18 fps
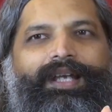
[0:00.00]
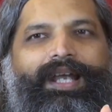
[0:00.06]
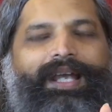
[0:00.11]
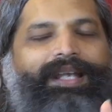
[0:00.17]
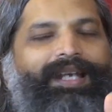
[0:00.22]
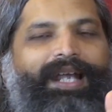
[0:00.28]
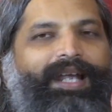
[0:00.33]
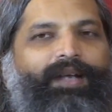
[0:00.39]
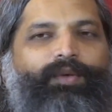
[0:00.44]

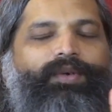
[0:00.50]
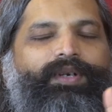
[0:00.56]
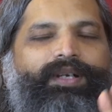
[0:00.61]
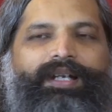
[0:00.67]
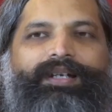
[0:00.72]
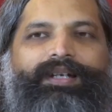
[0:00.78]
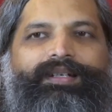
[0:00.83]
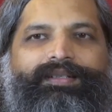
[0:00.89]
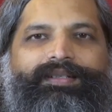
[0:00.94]
And I
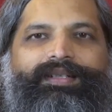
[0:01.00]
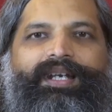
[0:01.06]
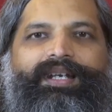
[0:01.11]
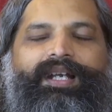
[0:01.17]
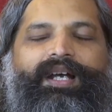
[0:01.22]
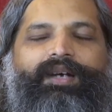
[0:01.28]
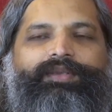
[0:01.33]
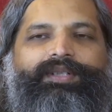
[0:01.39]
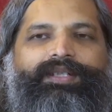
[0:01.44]
couldn't
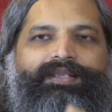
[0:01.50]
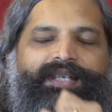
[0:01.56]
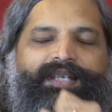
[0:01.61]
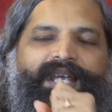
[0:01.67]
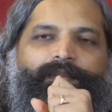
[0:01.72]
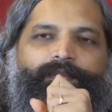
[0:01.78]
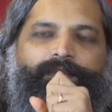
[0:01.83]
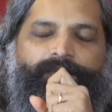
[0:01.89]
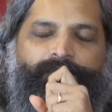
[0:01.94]
understand how this
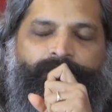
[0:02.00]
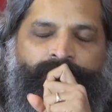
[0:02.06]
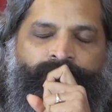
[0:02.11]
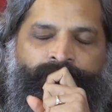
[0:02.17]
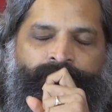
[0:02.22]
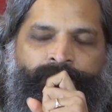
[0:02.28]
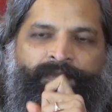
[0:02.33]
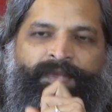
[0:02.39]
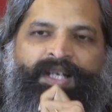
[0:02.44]
came
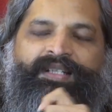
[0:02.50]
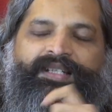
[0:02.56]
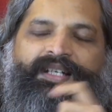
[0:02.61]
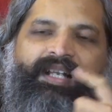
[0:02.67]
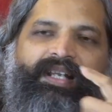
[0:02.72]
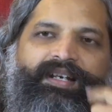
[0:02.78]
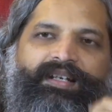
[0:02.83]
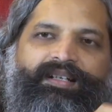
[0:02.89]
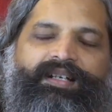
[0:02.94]

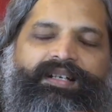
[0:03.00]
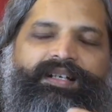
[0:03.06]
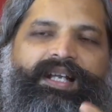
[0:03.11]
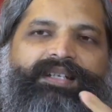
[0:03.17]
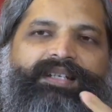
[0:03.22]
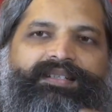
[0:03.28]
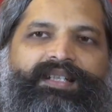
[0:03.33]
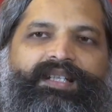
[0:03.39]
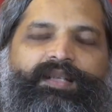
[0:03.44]
until I
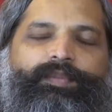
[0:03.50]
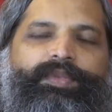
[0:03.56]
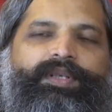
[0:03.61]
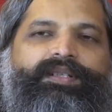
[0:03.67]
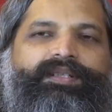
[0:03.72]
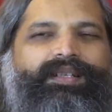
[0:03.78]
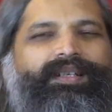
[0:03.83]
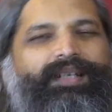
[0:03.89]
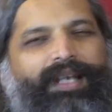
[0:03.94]
recognized that the
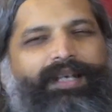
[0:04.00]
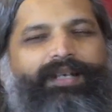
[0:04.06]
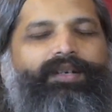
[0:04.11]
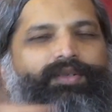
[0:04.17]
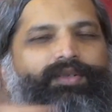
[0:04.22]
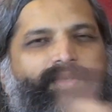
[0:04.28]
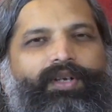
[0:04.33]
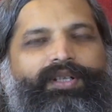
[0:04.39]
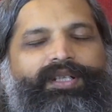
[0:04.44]
person, and
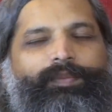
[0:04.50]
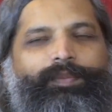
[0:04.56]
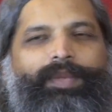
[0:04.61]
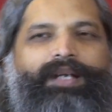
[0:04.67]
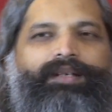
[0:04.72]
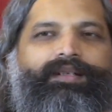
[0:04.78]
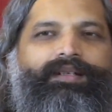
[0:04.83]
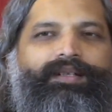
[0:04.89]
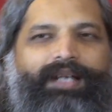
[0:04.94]
you saw the
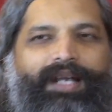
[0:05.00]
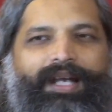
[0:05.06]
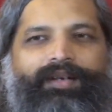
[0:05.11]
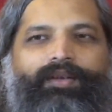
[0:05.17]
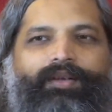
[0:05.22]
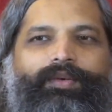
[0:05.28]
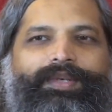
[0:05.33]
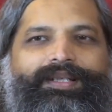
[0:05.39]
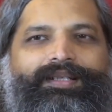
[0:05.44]
pattern,
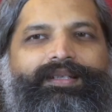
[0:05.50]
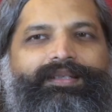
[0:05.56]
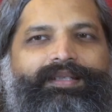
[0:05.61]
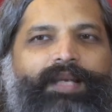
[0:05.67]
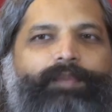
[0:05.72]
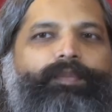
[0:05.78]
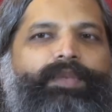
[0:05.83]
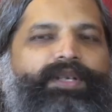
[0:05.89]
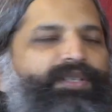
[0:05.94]
had always
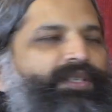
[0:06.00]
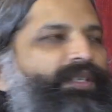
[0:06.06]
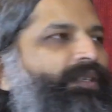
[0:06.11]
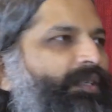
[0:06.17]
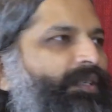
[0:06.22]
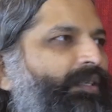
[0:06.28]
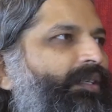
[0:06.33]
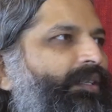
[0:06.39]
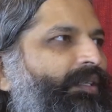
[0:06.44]
this
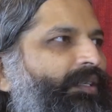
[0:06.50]
ambition